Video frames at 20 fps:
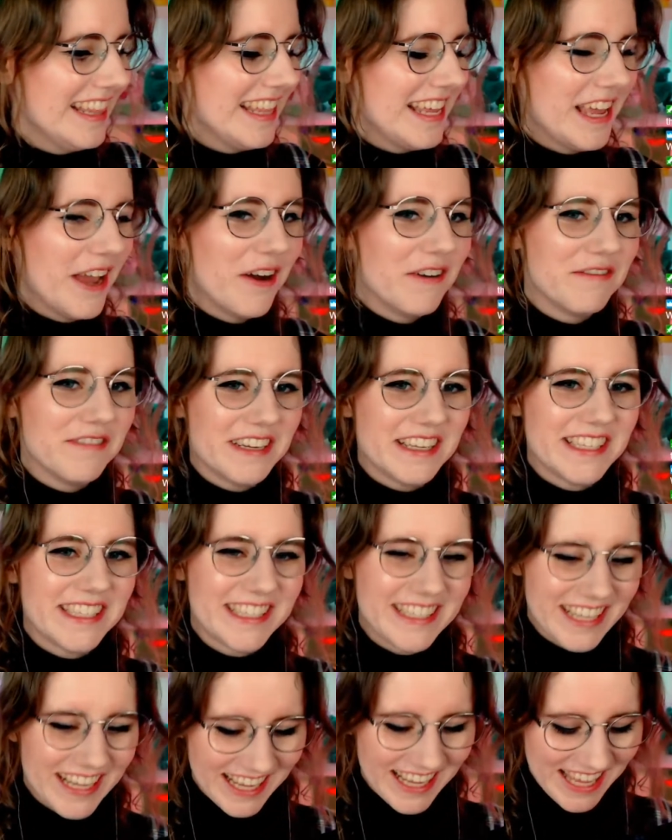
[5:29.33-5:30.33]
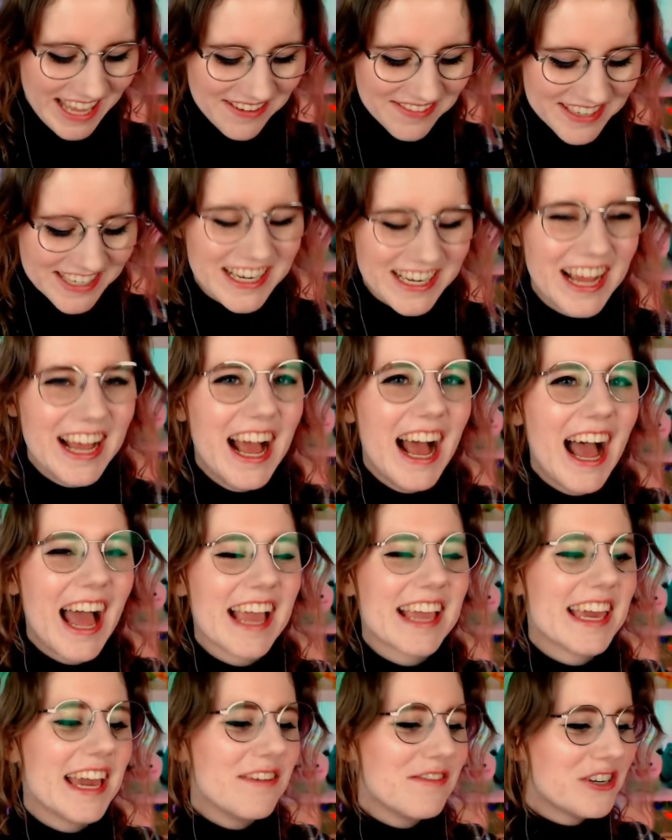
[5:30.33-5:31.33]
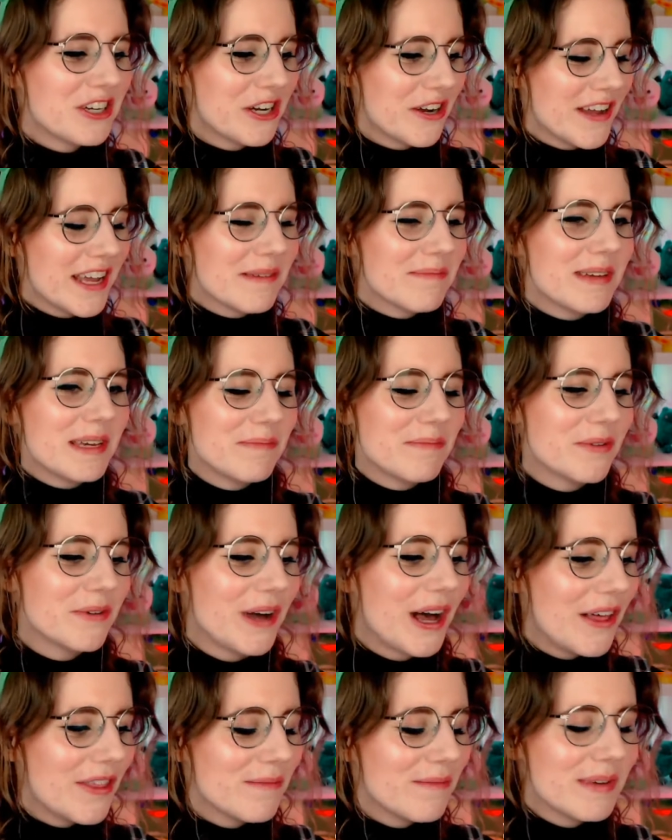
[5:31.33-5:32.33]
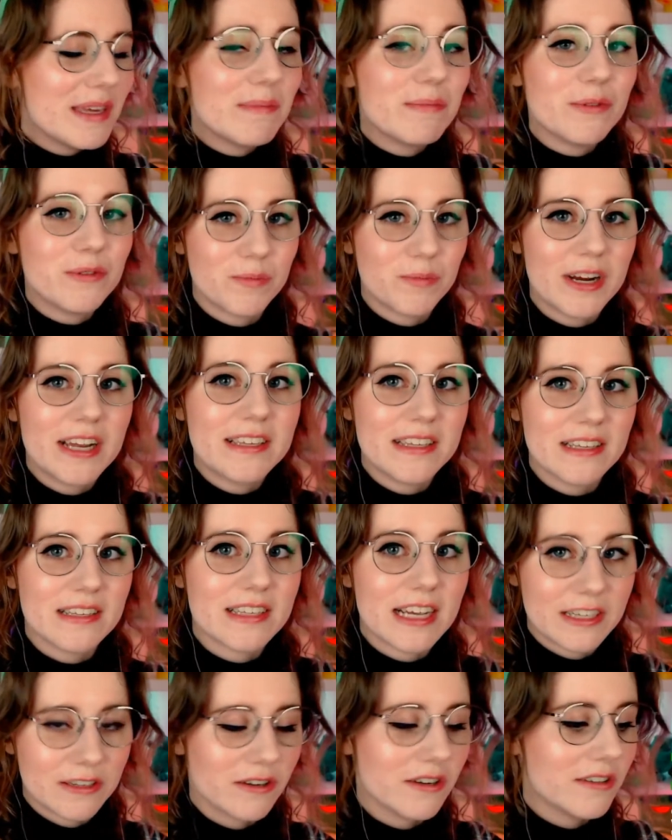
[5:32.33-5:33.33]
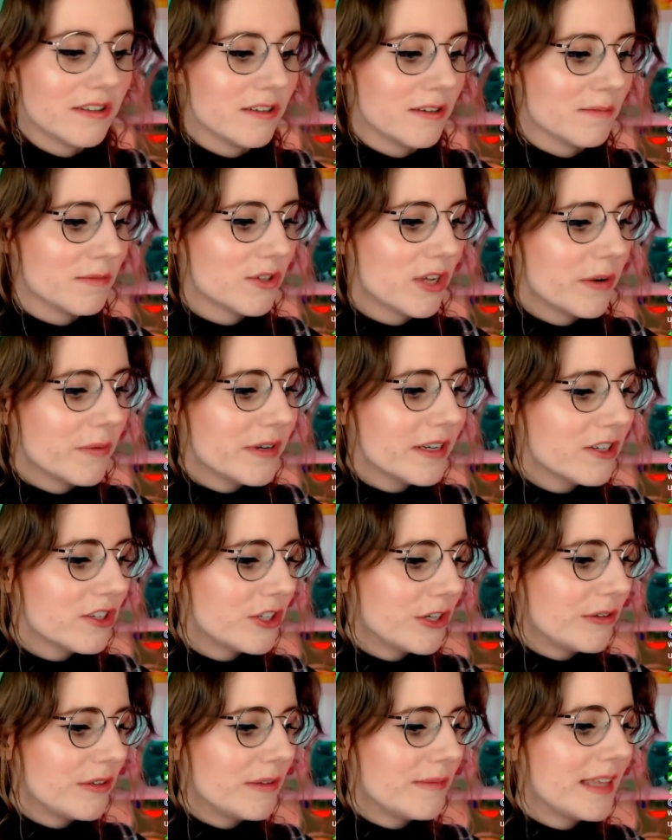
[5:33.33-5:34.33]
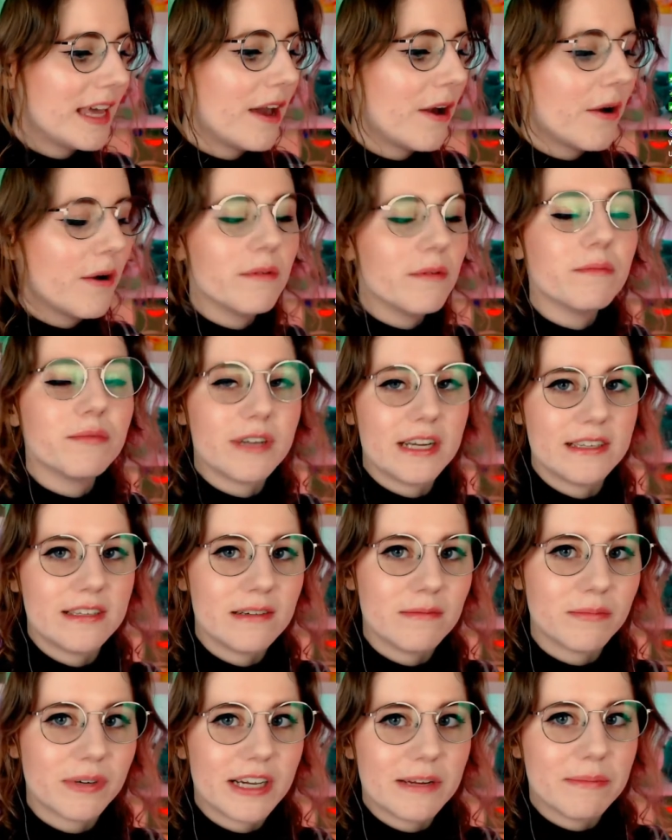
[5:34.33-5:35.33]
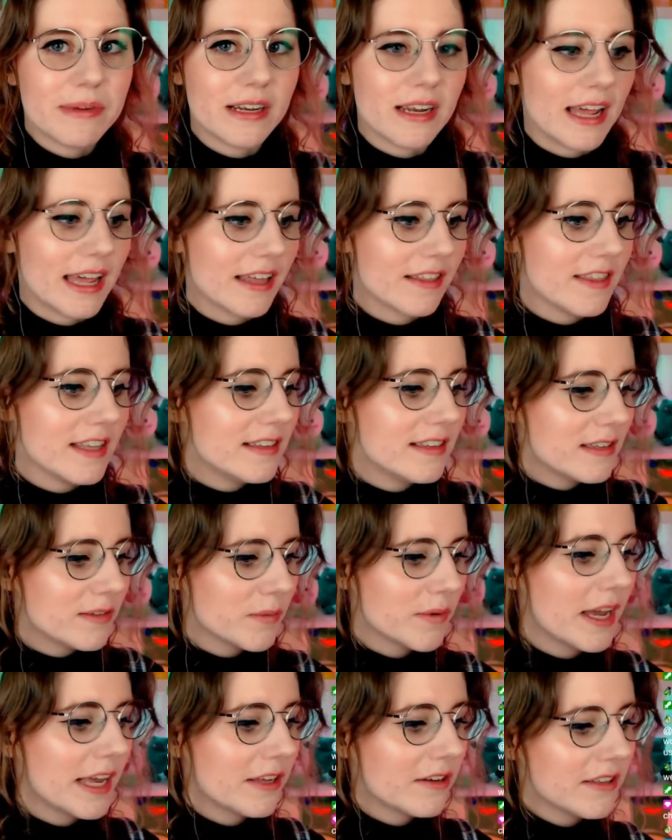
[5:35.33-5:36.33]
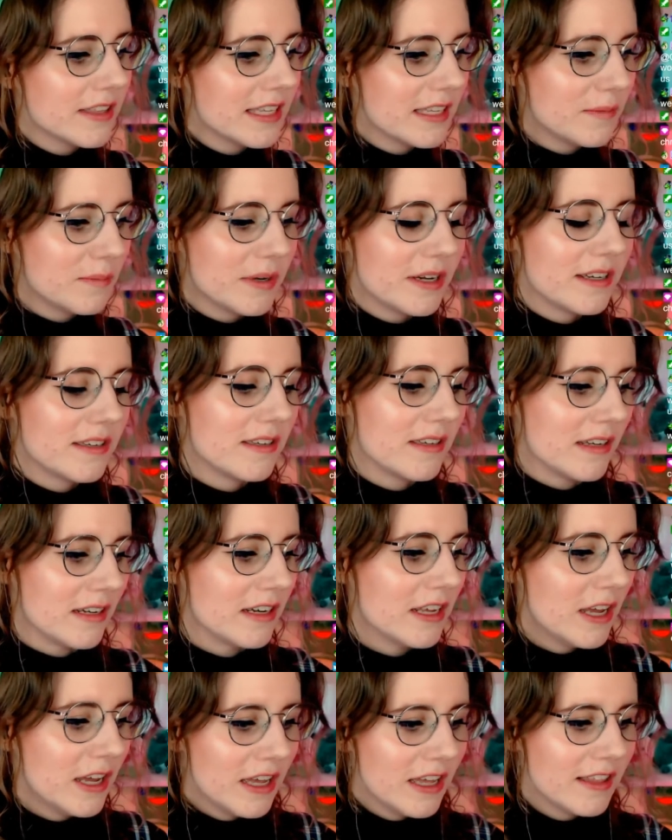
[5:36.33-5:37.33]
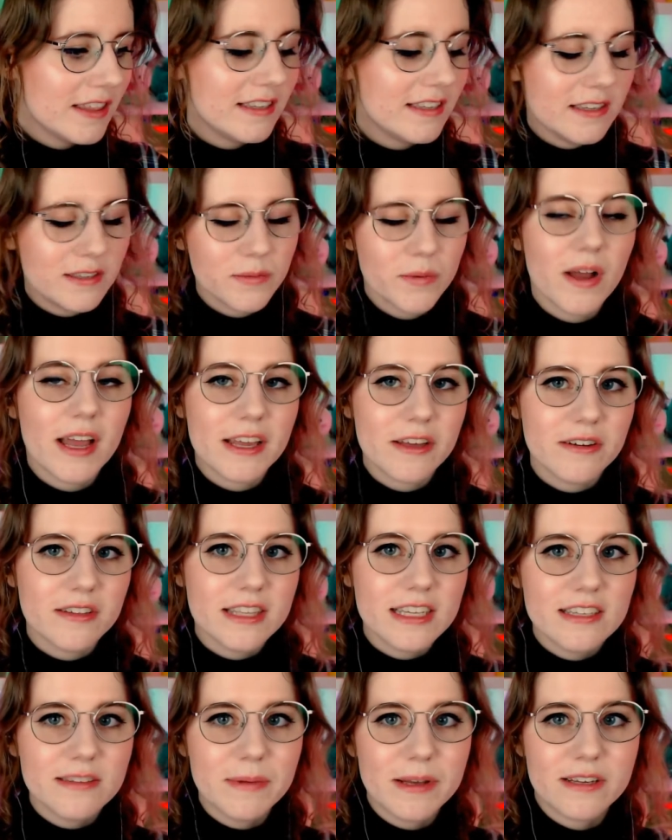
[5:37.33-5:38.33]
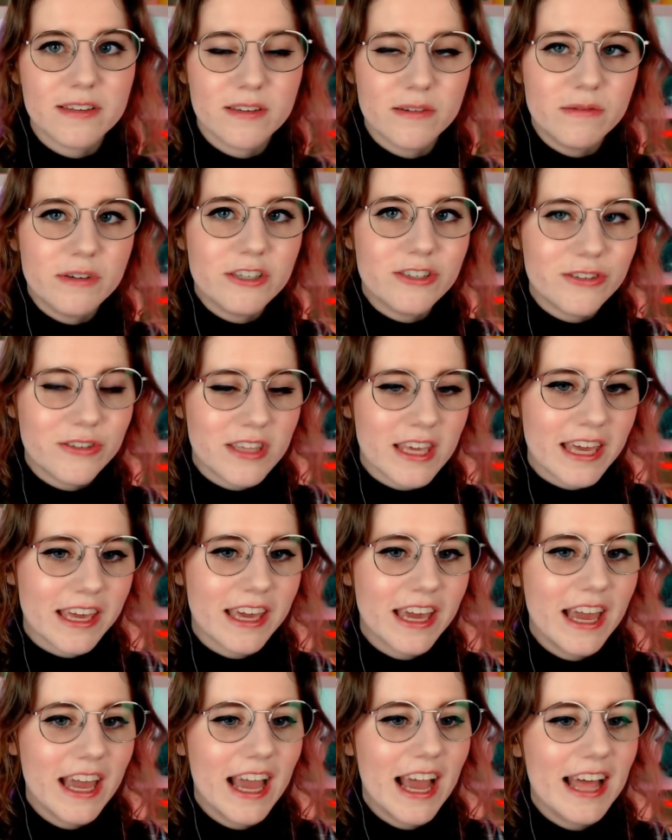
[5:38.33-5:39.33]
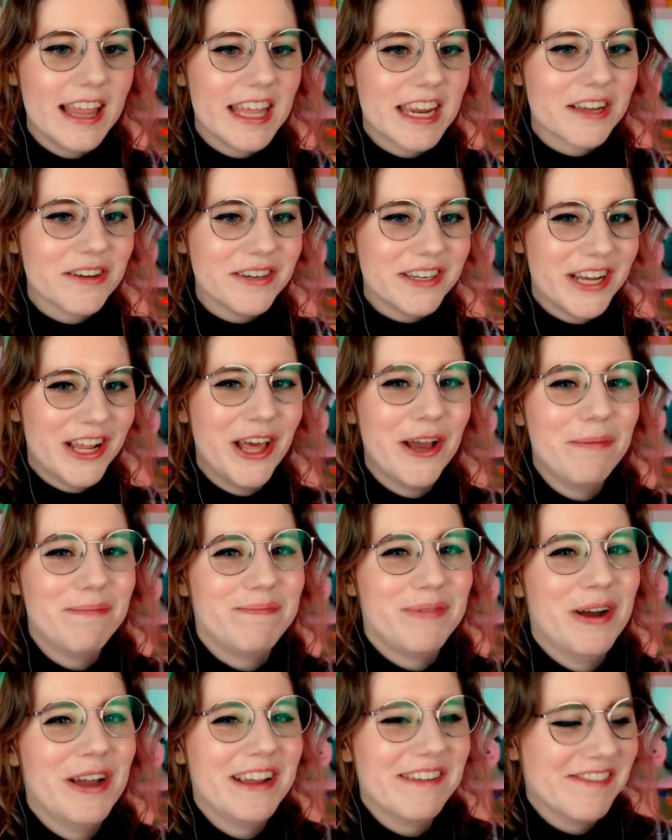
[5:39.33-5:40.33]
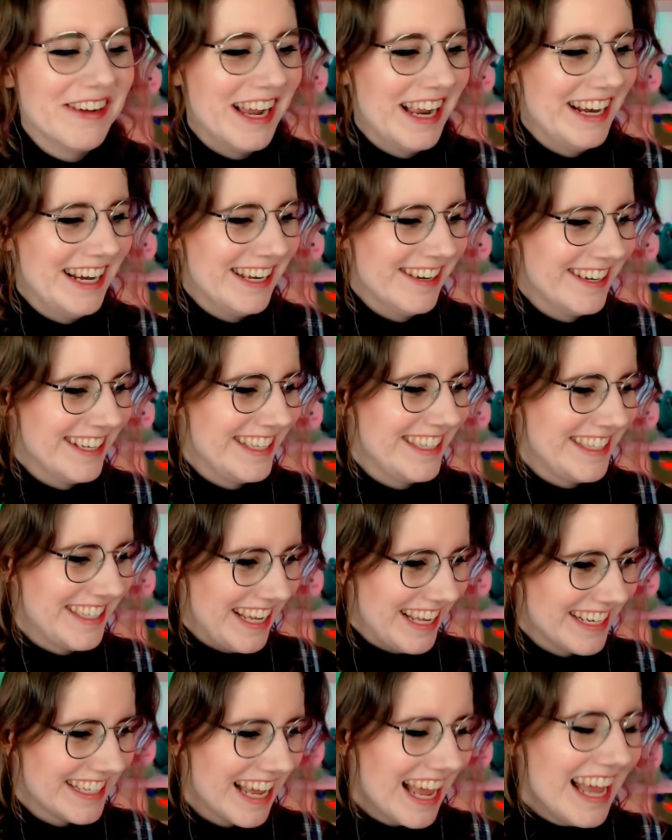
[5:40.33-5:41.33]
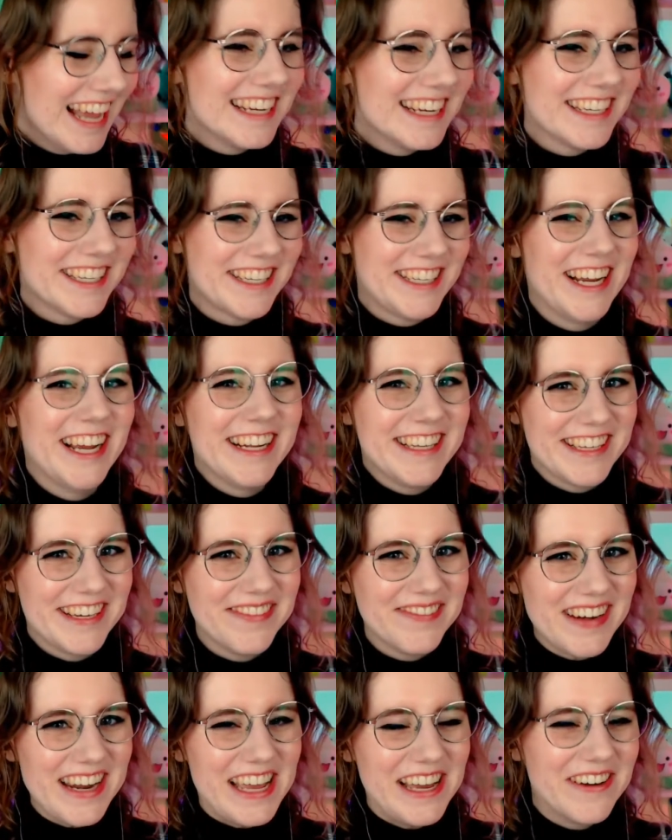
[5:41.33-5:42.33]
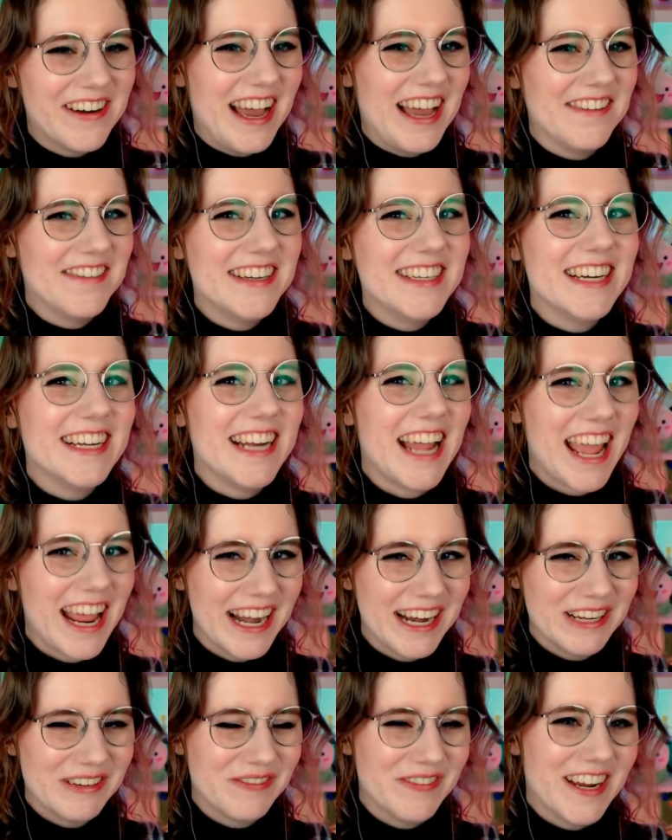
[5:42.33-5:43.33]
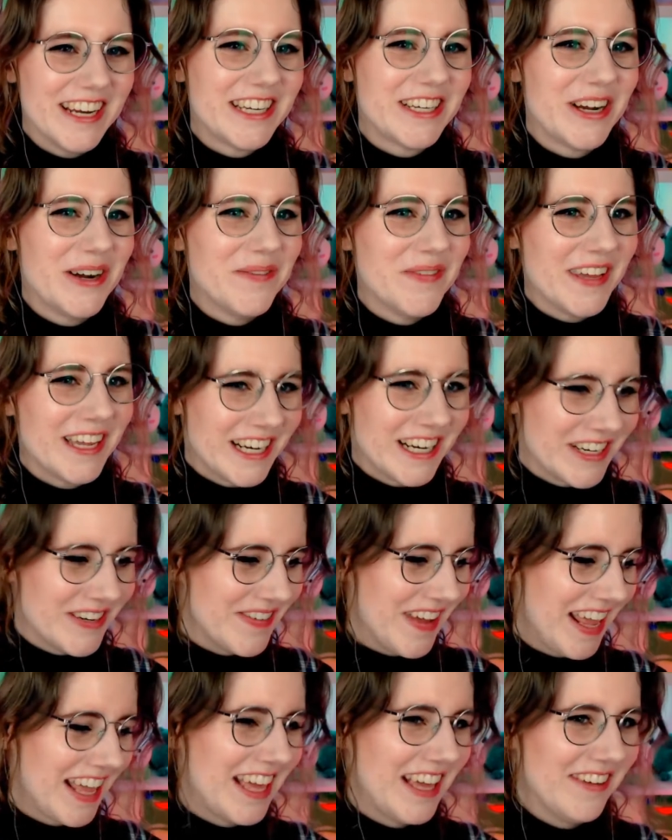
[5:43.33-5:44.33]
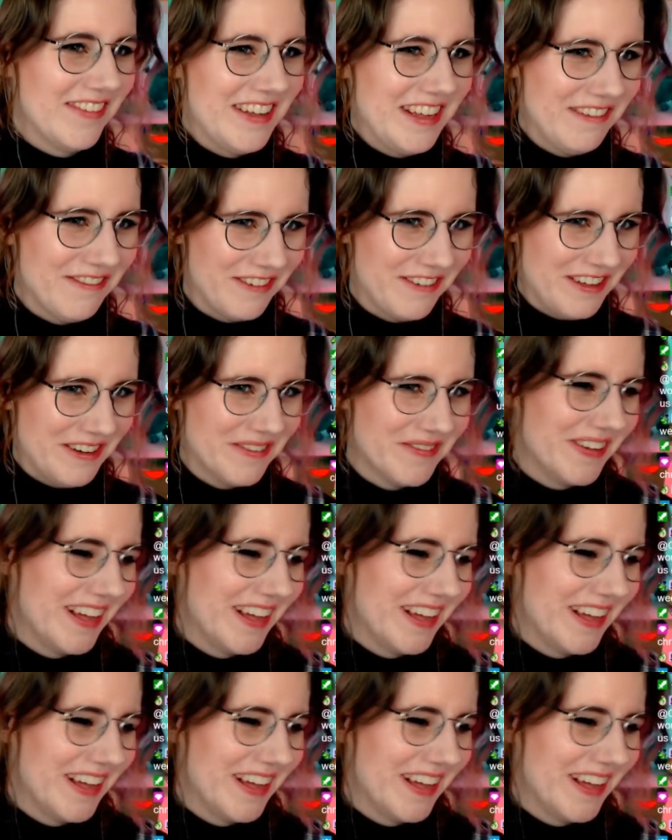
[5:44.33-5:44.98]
in the office. I kept I kept showing people other people's presents I'd got them. So I wouldn't show them their own present, but I'd be like, This is what I got this person, this is what I got this person, what do you think? And then it got to the point where Lewis said, Shut up, Leo, I haven't done any of my shopping and you're making me feel